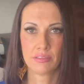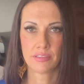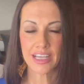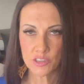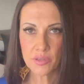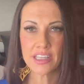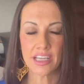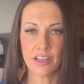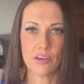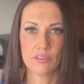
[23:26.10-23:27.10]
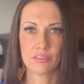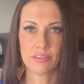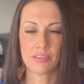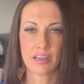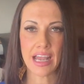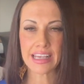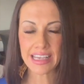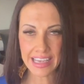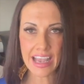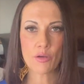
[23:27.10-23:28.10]
That's what they do. I
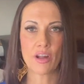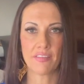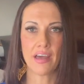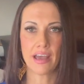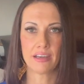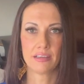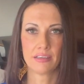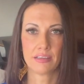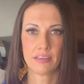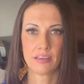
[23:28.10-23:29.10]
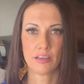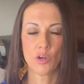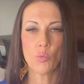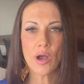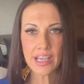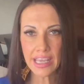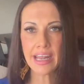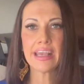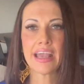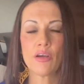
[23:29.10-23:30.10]
can count on that. What can
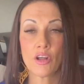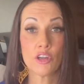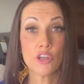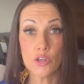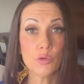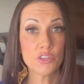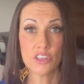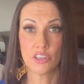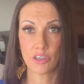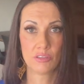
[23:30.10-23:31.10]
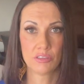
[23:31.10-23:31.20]
I count on you to do?